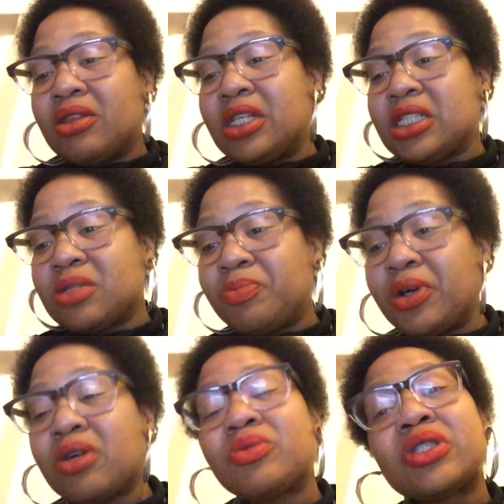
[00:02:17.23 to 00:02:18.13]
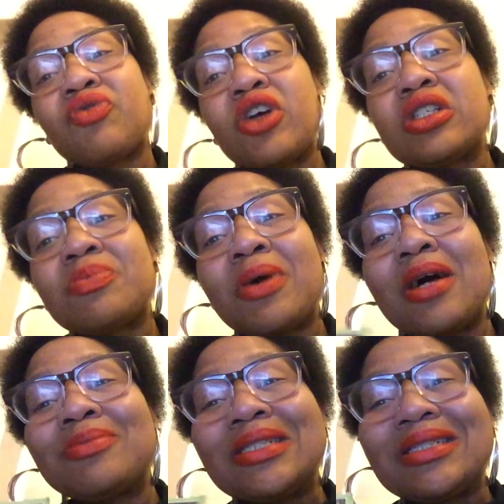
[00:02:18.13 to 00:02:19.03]
This book was first
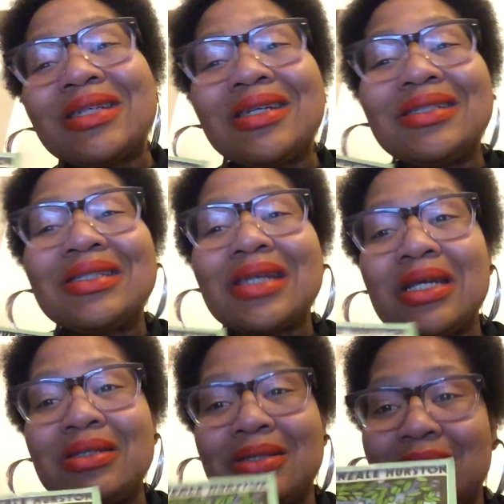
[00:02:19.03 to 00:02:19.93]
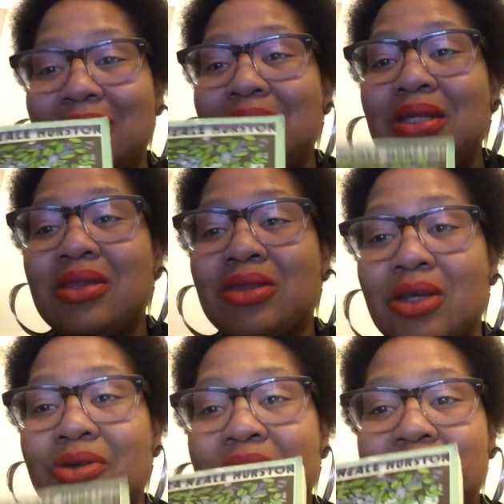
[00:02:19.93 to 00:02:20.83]
published in
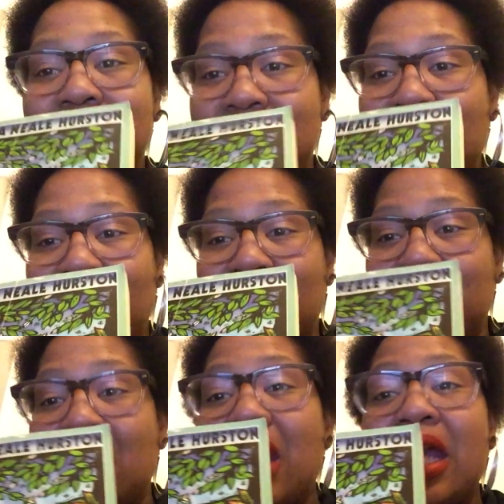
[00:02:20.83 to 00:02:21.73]
1937,